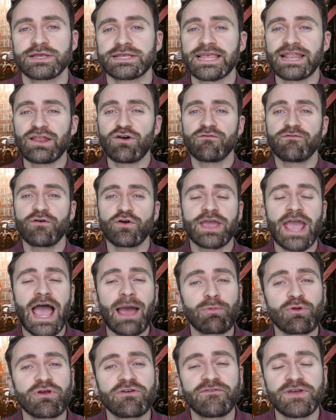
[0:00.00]
Just a little
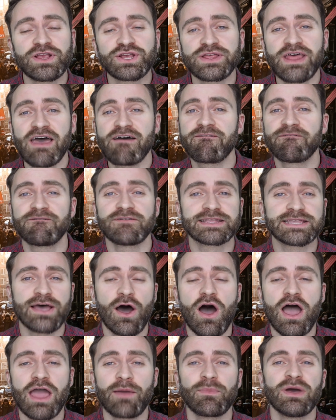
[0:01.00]
vocabulary feature there, for
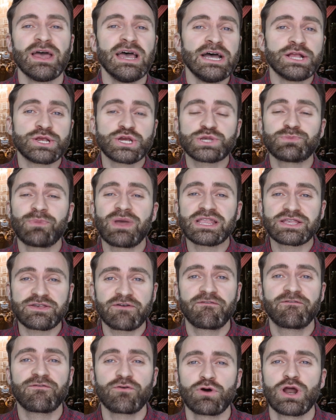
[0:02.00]
time. Just means
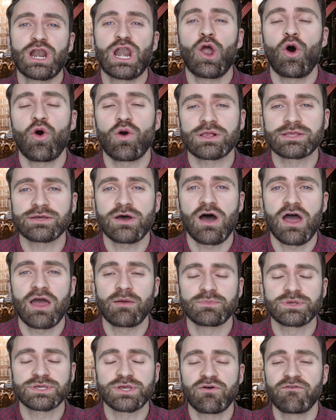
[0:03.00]
for a long
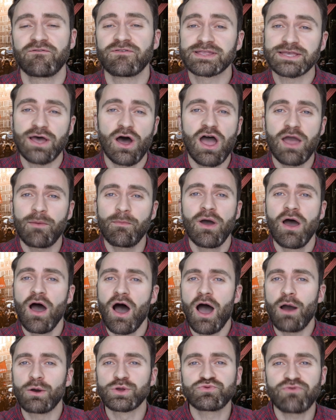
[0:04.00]
time. So for time,
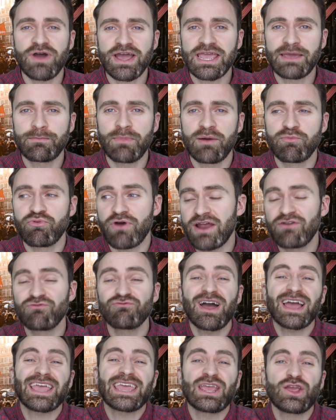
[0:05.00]
I was racking my brain.
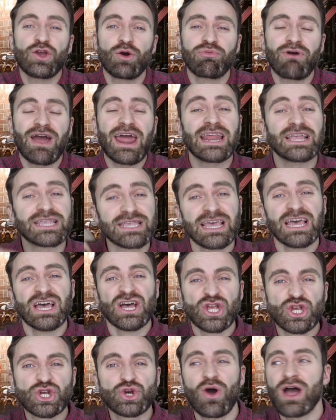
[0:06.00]
Racking your brain is
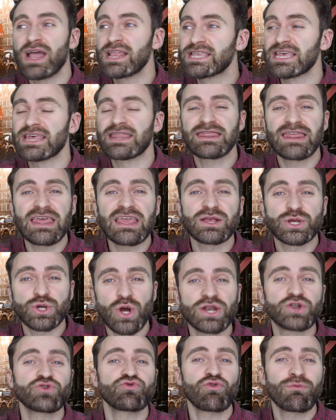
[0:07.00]
trying to think,
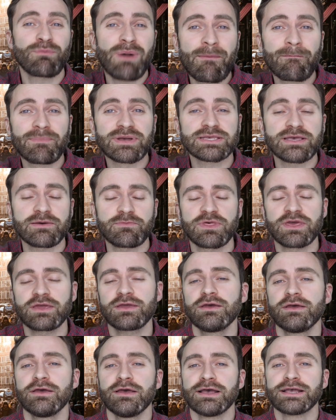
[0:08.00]
trying to remember
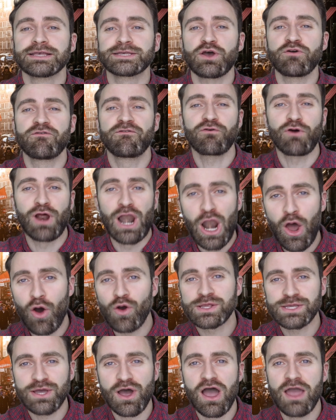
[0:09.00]
something. So for a
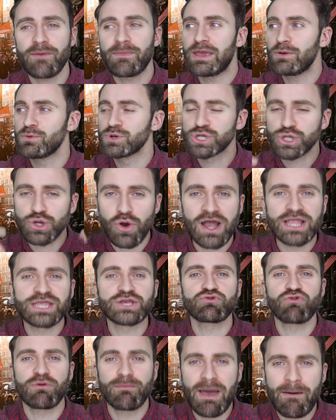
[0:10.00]
long time, he was trying
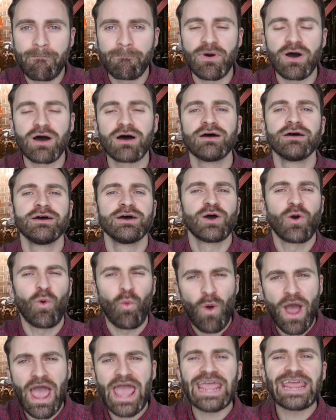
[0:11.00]
to remember
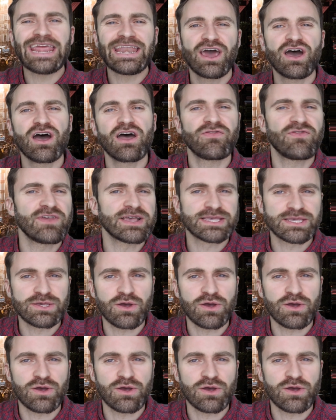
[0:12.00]
where he'd heard this